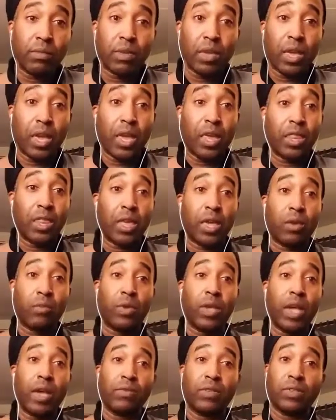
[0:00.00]
And then
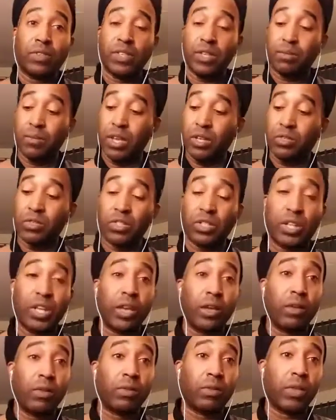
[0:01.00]
we have the C major
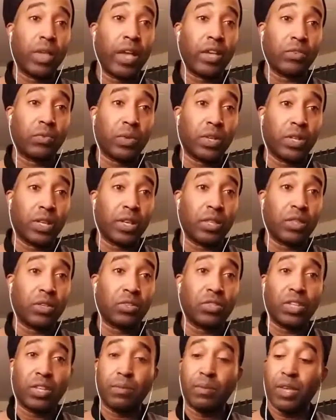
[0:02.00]
scale, as we did the
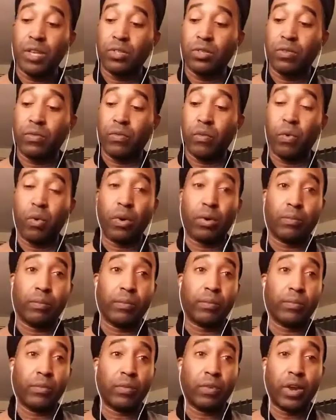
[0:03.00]
G major form,
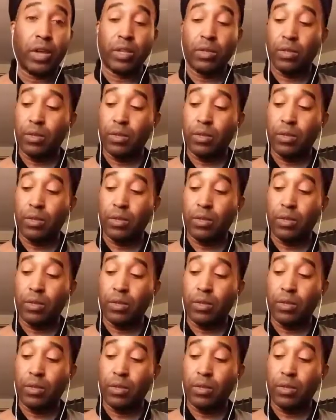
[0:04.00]
right?